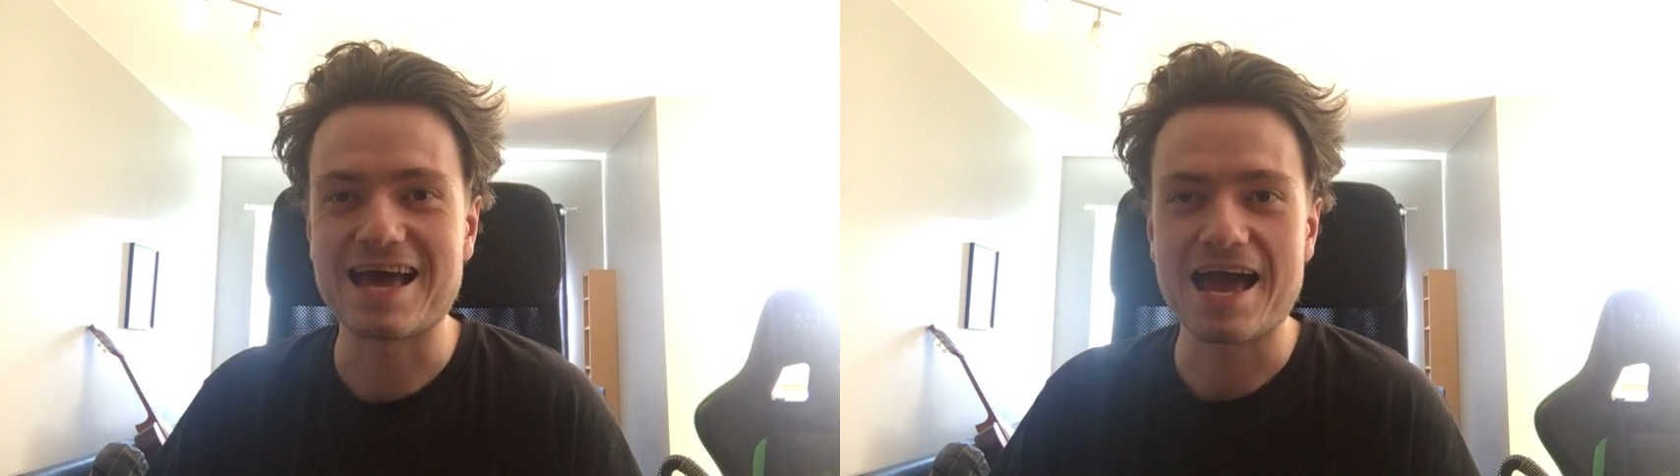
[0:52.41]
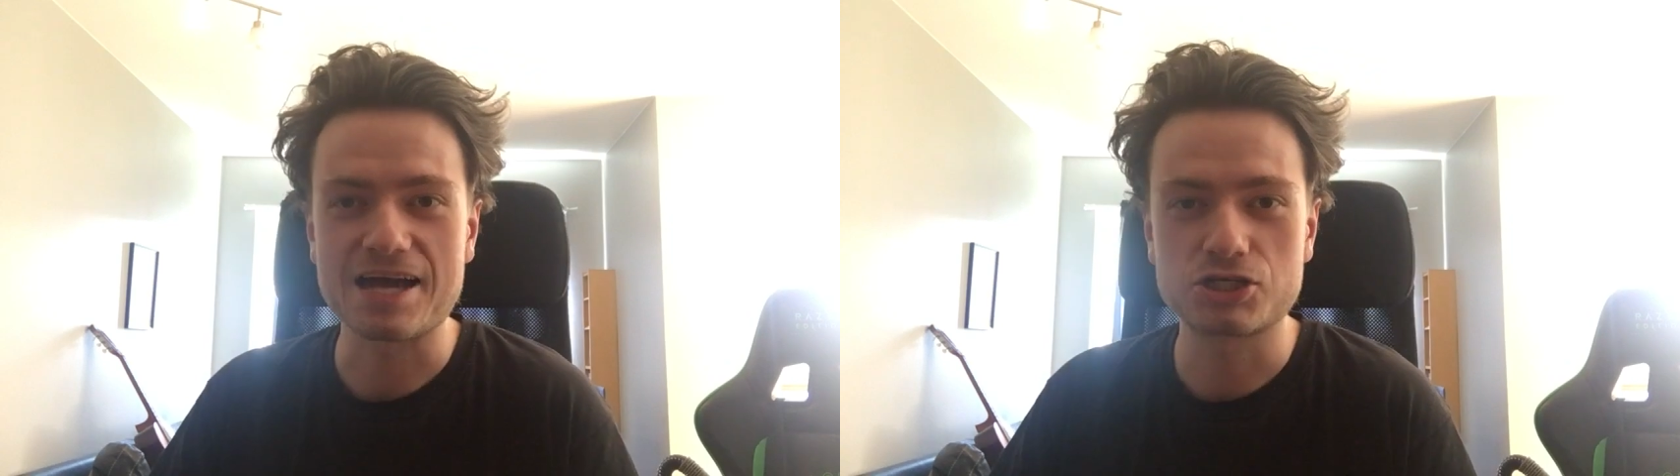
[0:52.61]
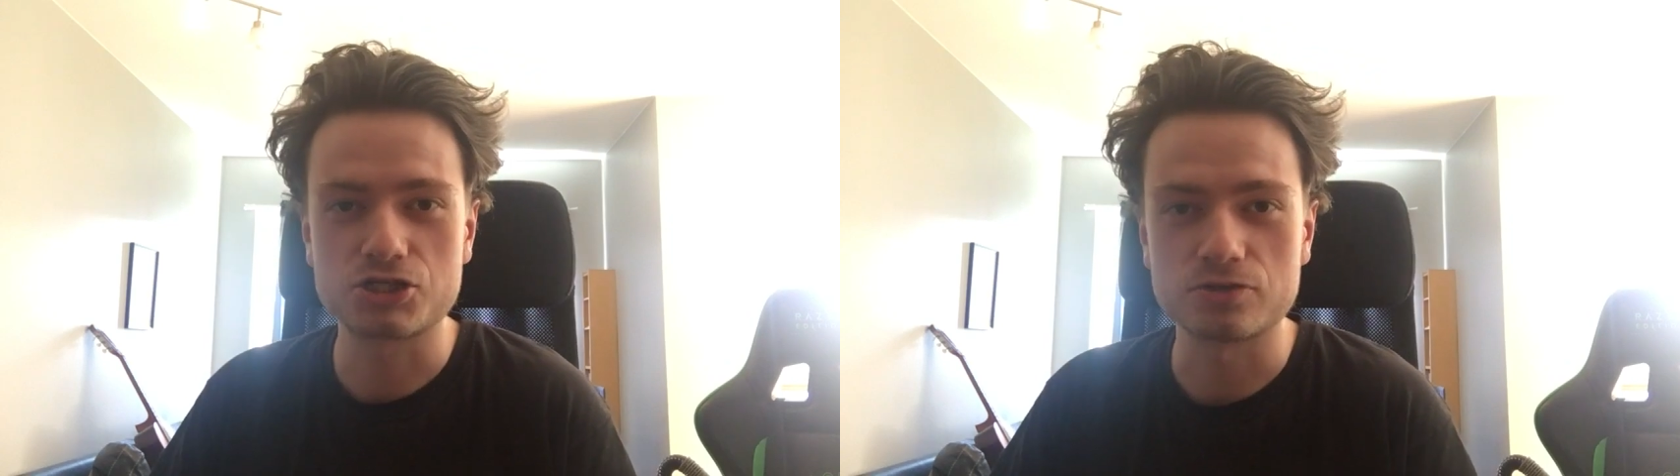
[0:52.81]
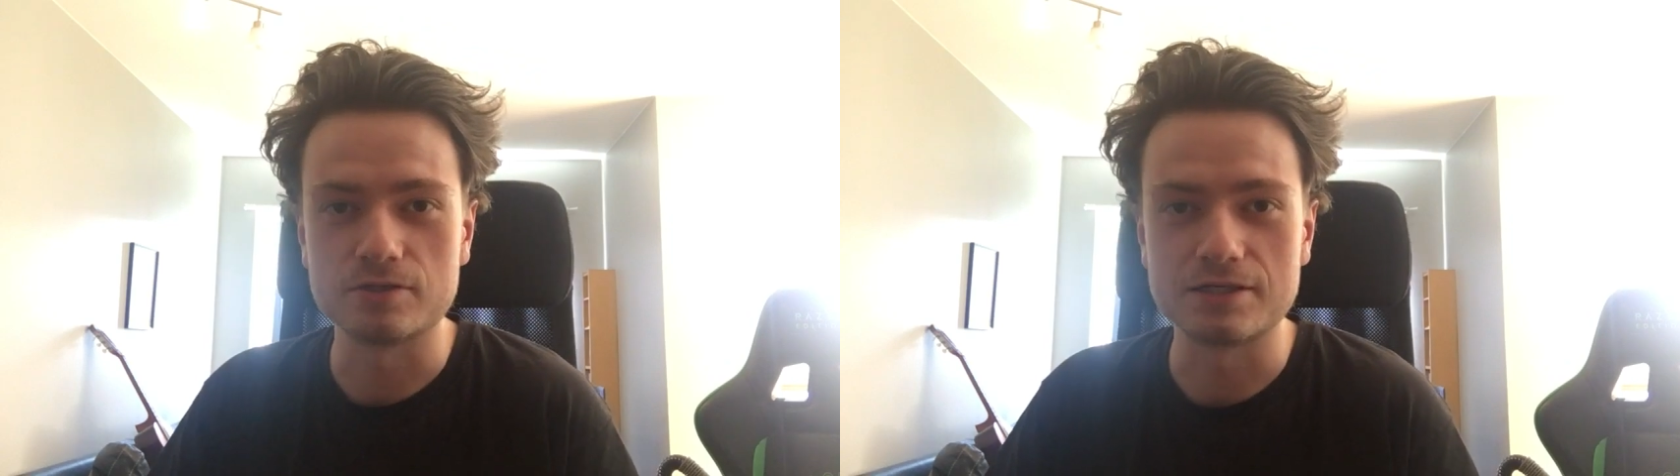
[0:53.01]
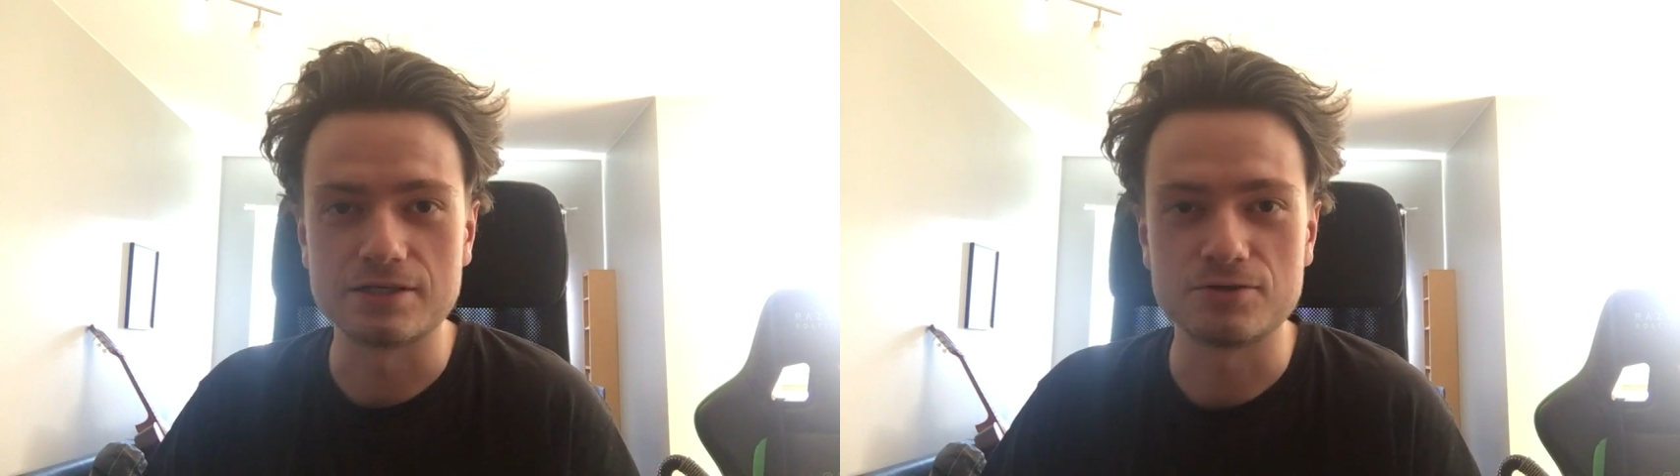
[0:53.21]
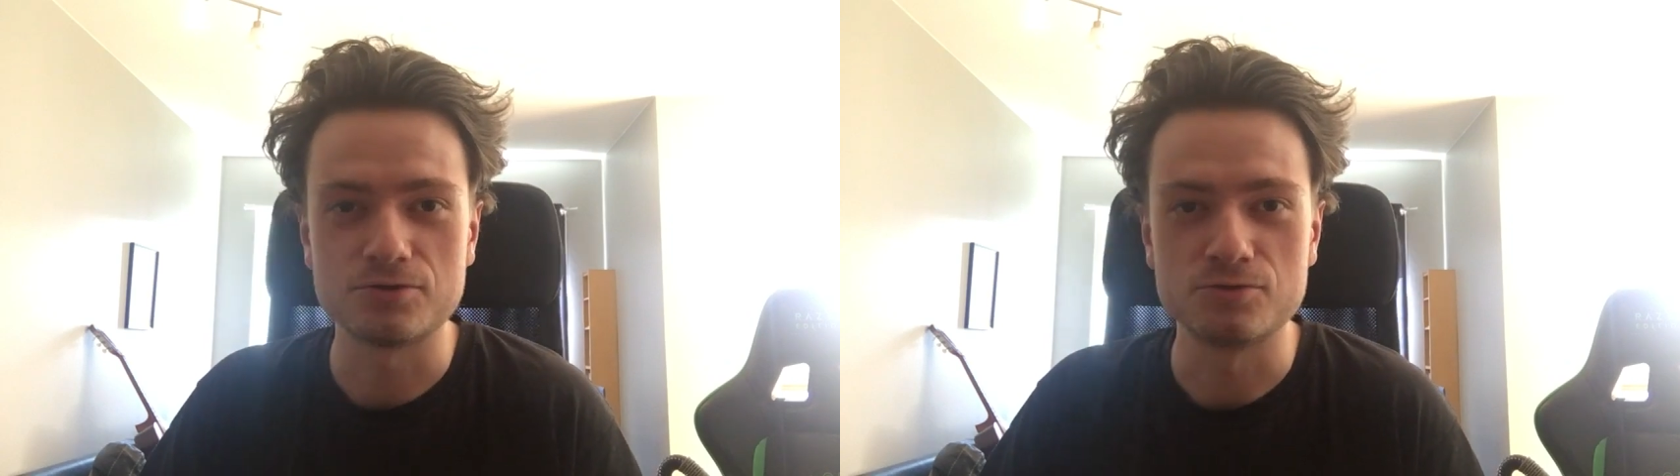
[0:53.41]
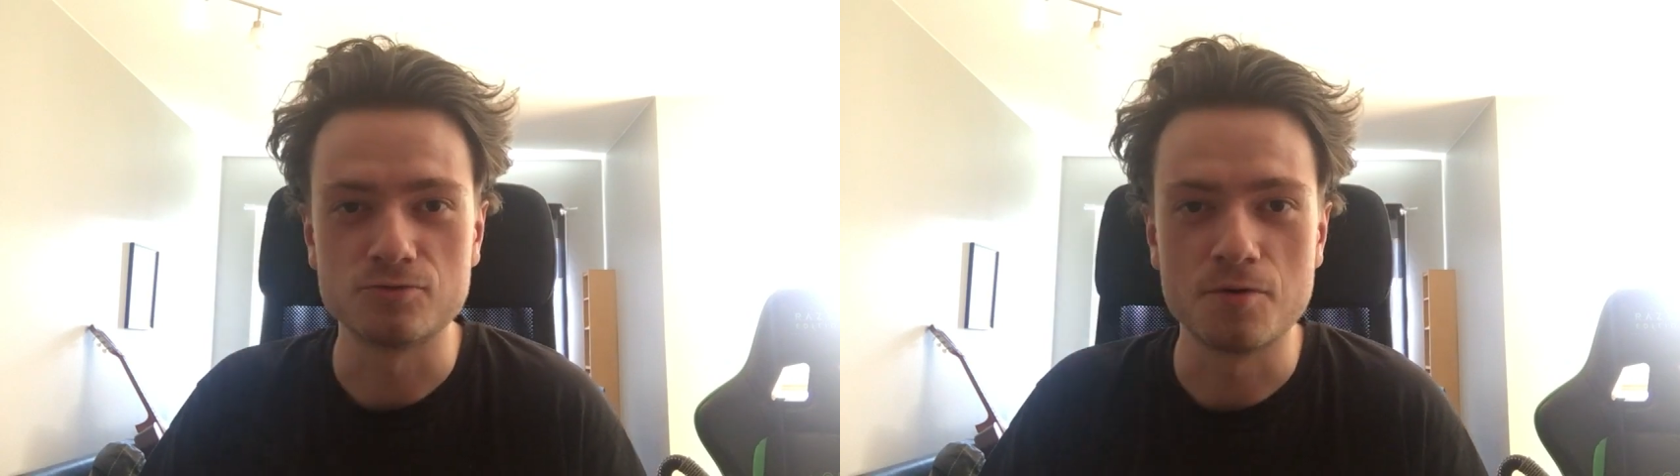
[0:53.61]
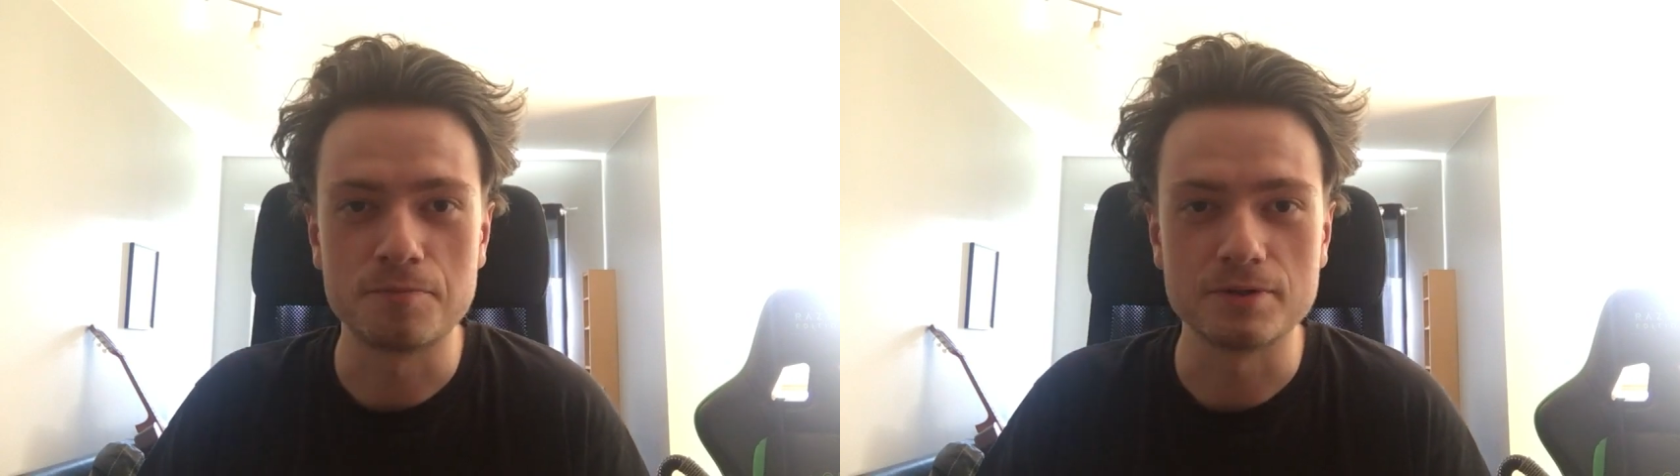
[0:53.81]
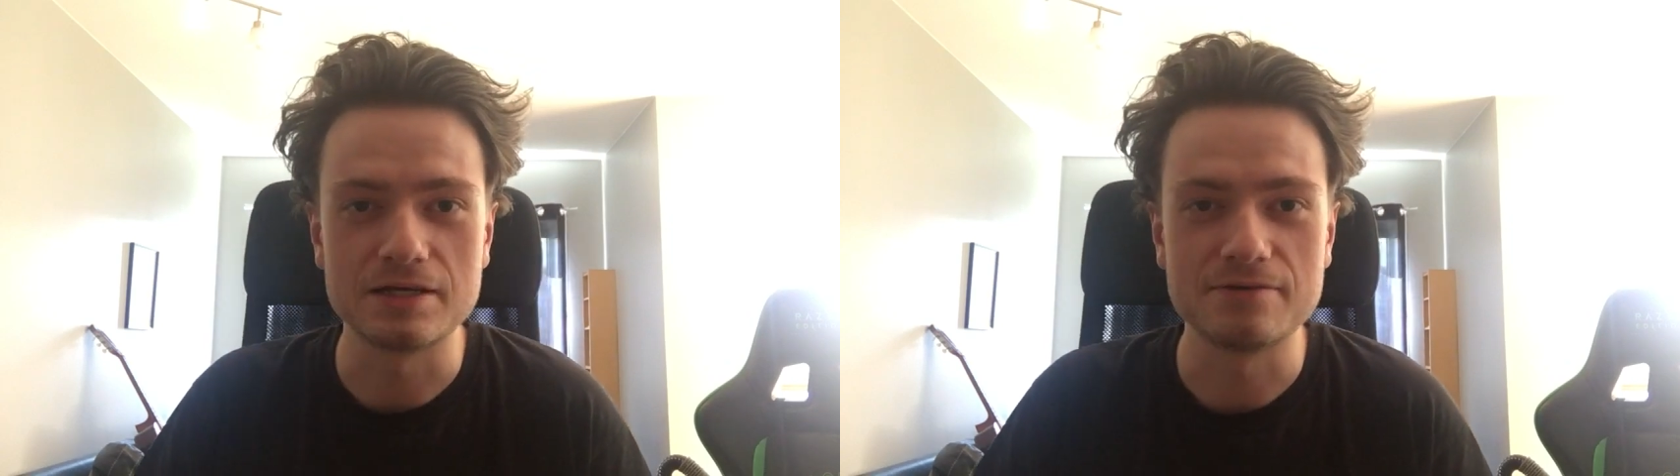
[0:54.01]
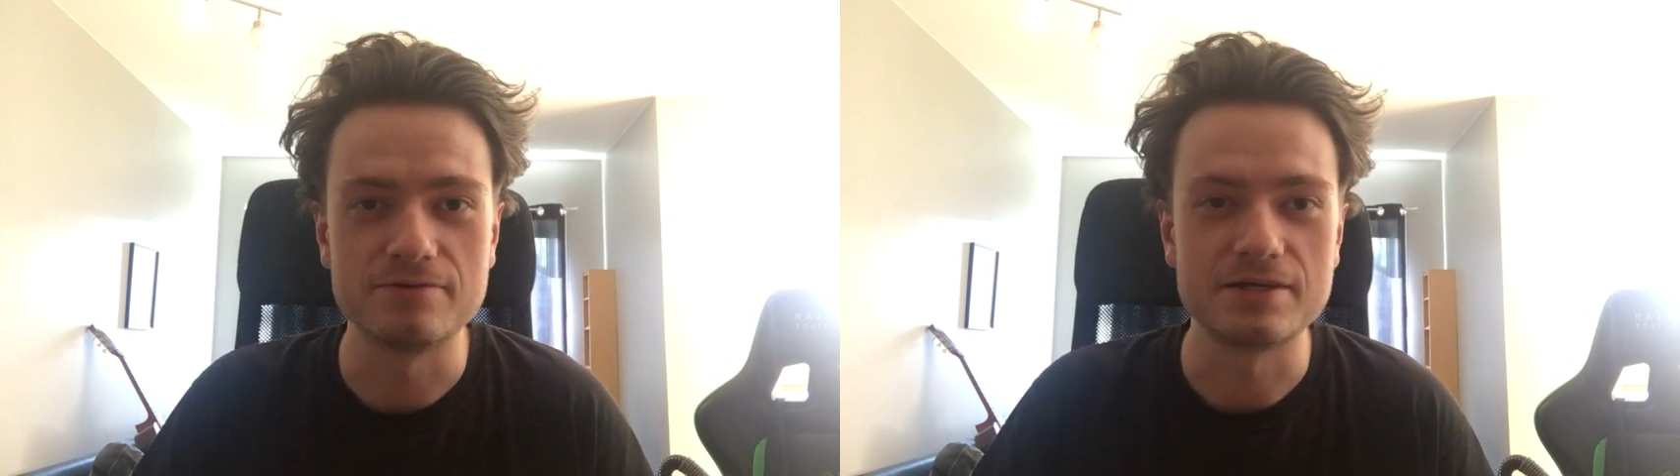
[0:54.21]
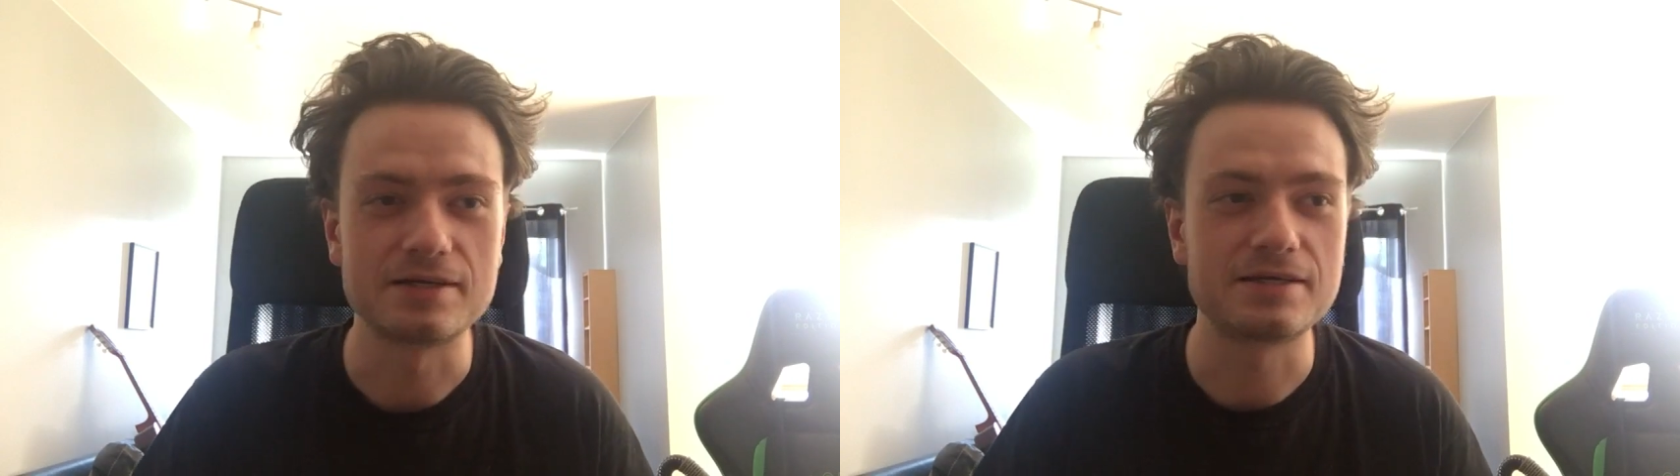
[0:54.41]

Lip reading: actually, you won't believe it,